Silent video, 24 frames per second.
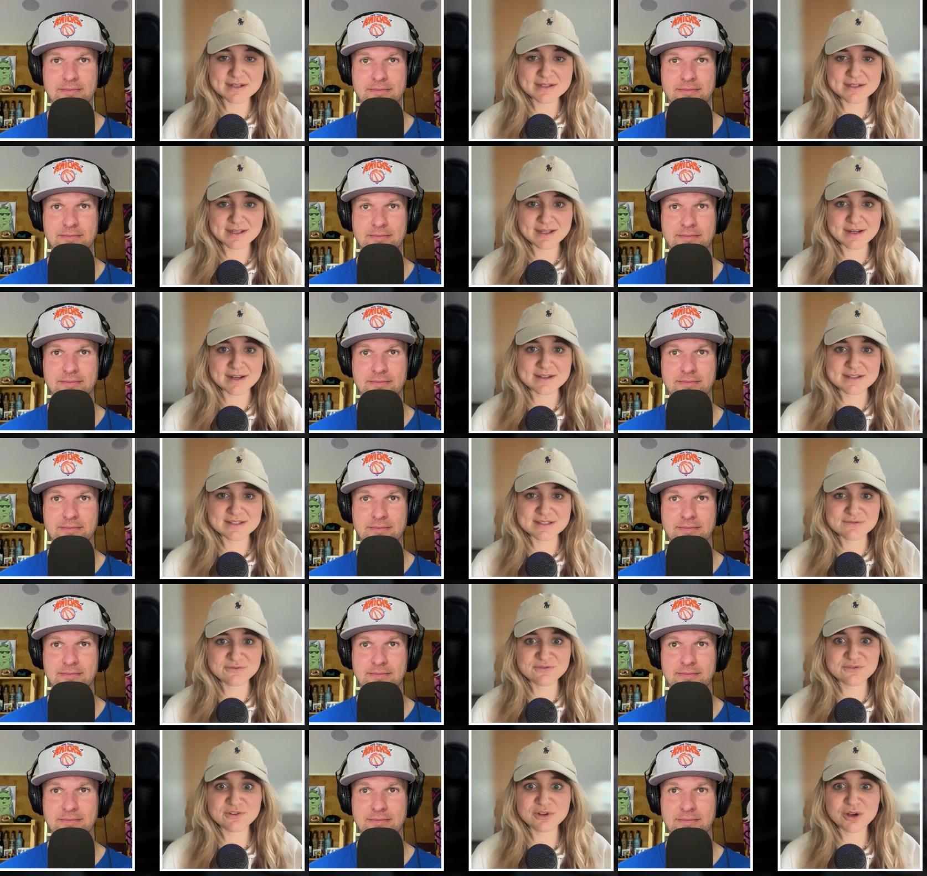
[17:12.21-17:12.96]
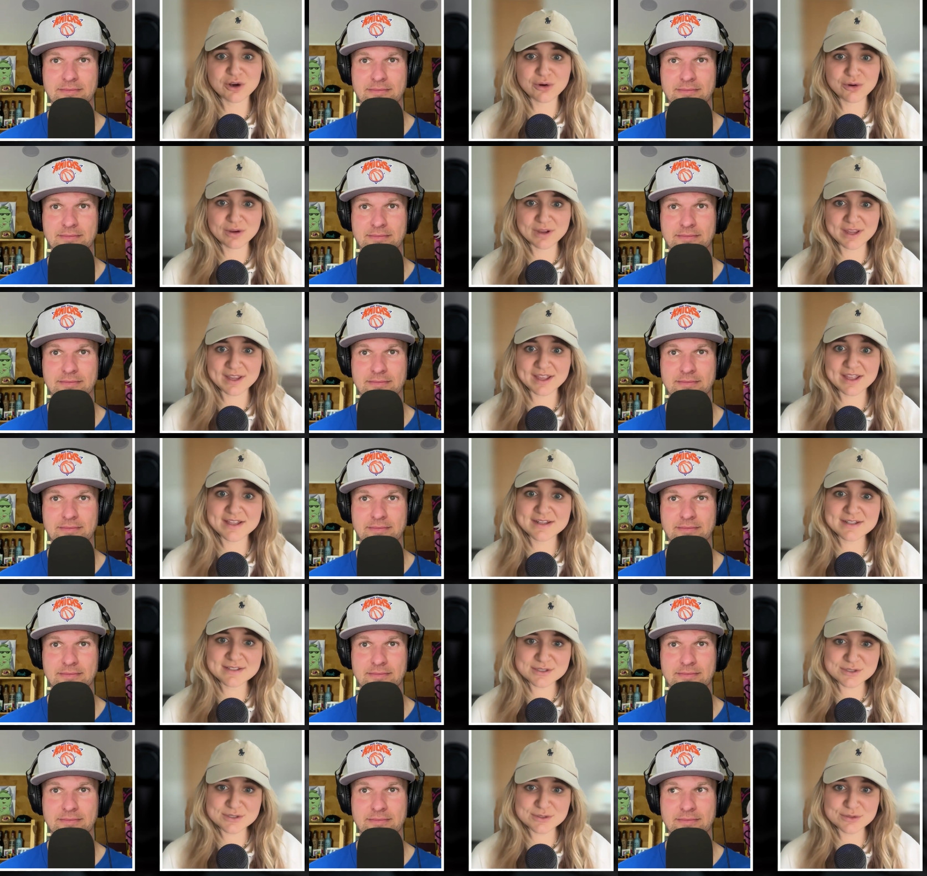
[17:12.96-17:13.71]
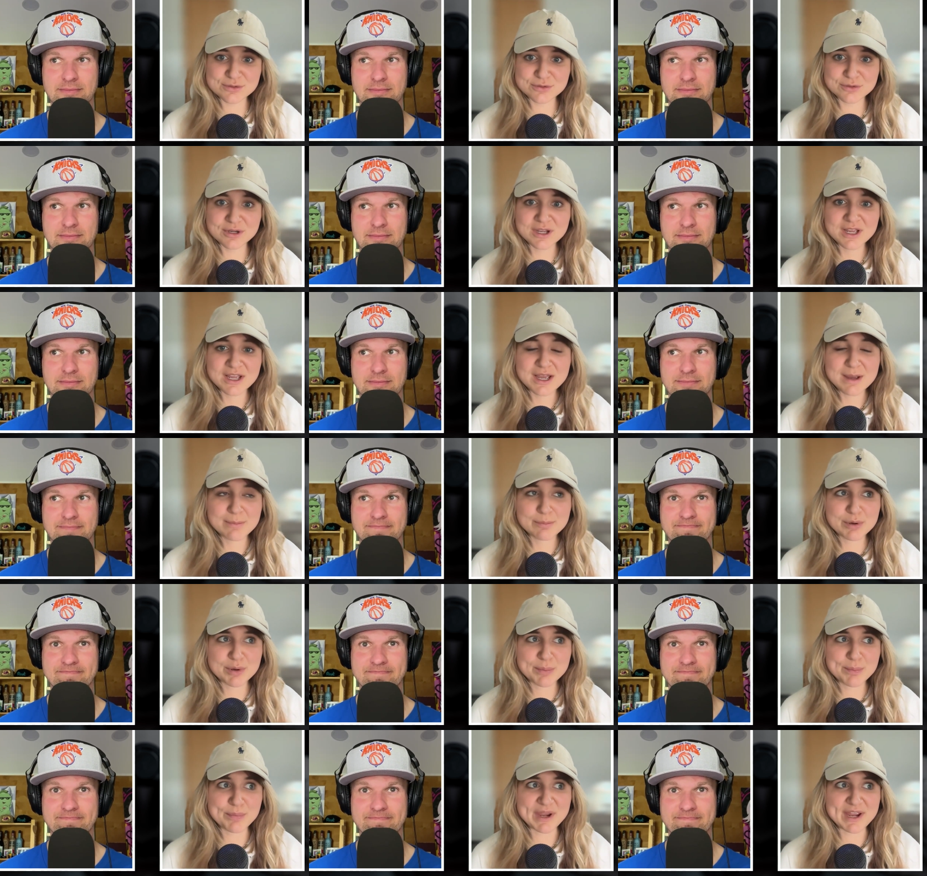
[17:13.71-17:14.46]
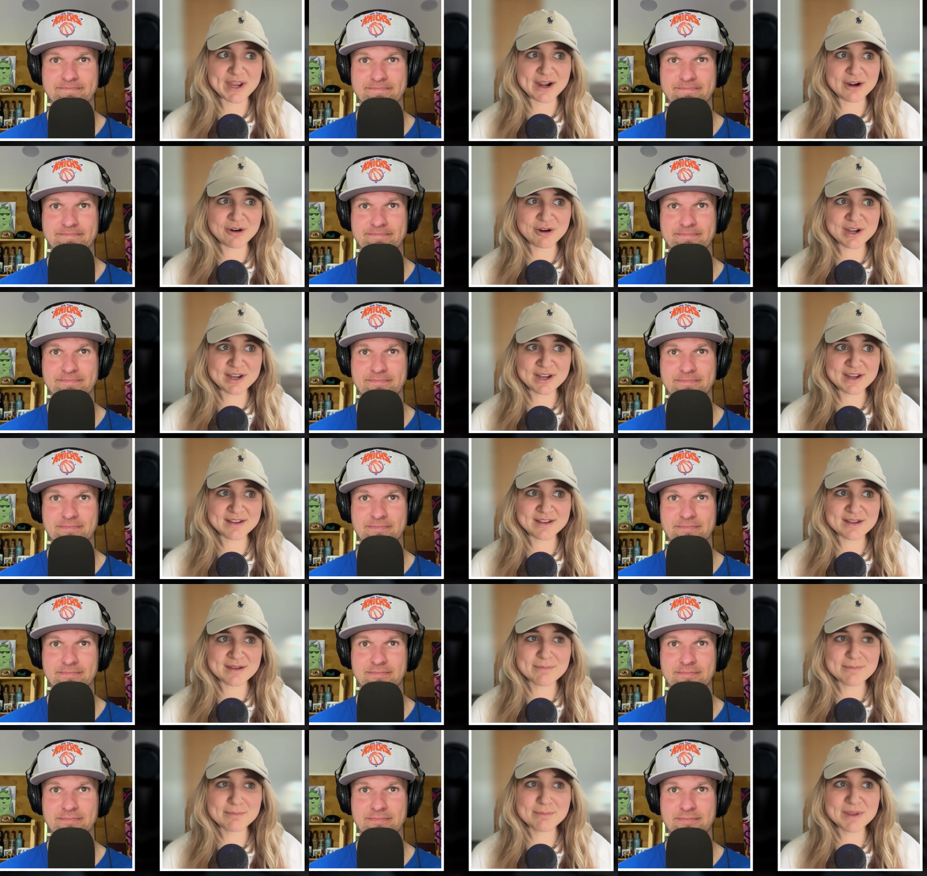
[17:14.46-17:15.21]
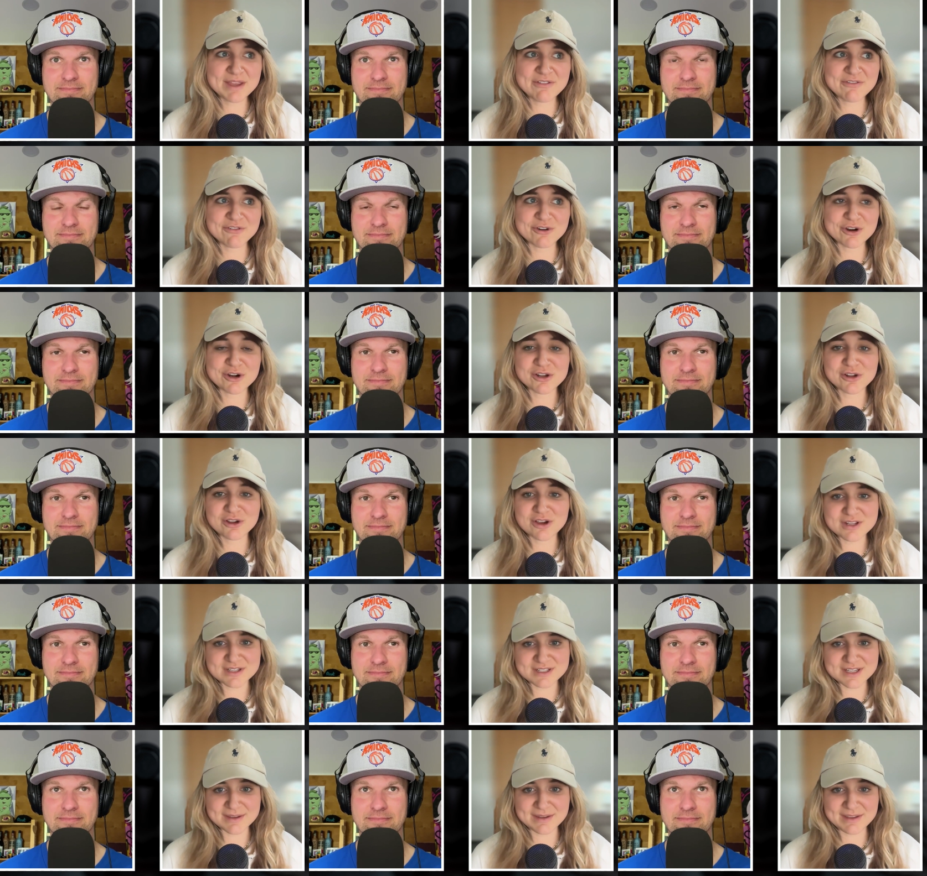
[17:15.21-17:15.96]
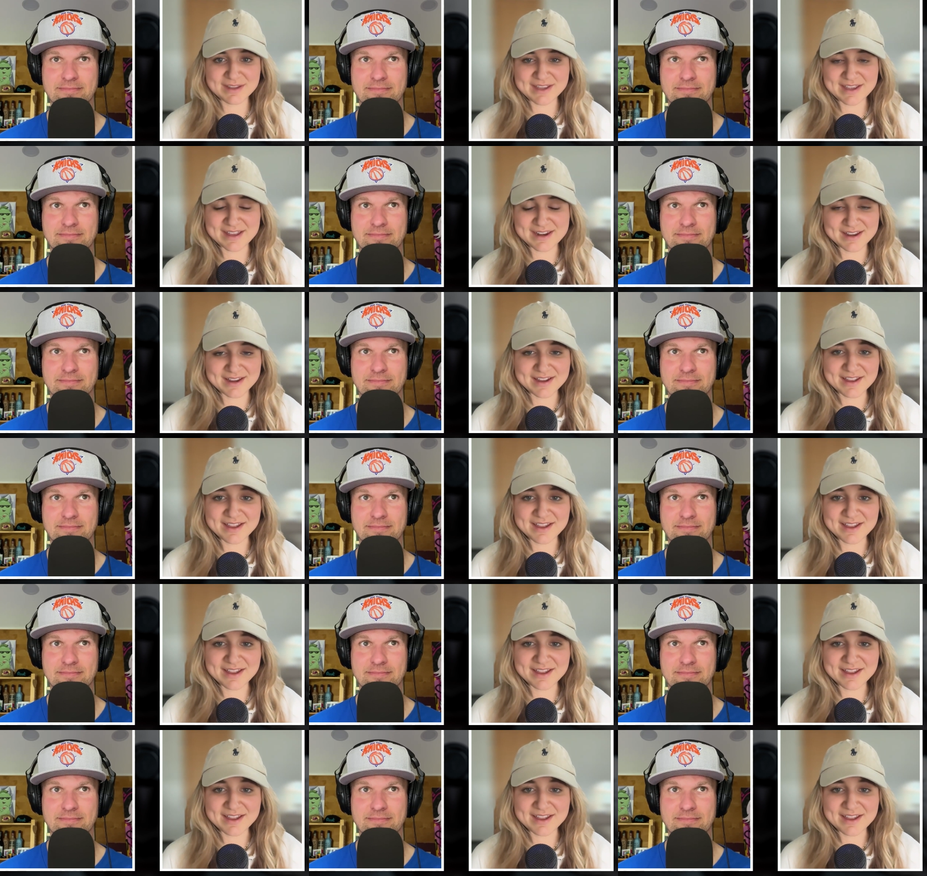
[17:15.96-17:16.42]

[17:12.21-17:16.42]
Speaker 1: that is flowing into preparing me for not getting a